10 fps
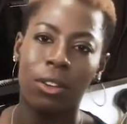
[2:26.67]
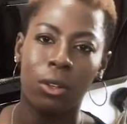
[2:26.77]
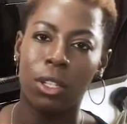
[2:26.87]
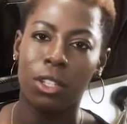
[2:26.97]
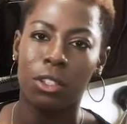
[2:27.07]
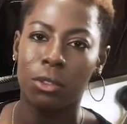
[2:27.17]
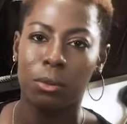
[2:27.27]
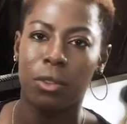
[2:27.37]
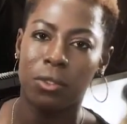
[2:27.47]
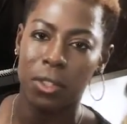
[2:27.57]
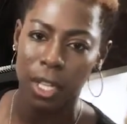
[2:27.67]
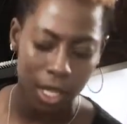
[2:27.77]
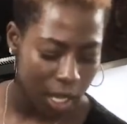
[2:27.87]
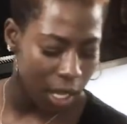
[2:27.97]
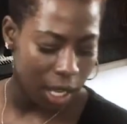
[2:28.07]
oil you
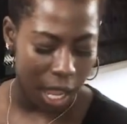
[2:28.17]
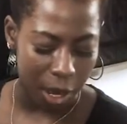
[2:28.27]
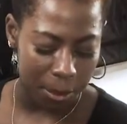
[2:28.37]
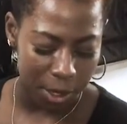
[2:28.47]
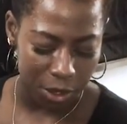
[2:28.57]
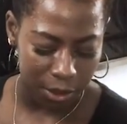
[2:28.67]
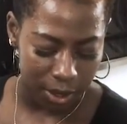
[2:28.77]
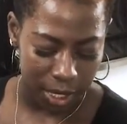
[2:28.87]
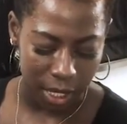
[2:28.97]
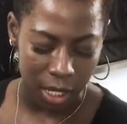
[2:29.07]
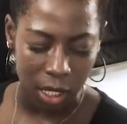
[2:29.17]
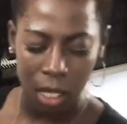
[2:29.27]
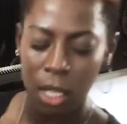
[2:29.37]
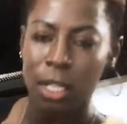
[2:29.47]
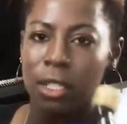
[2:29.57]
prefer. I'll be using
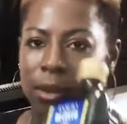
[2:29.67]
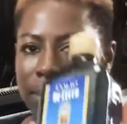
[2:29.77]
some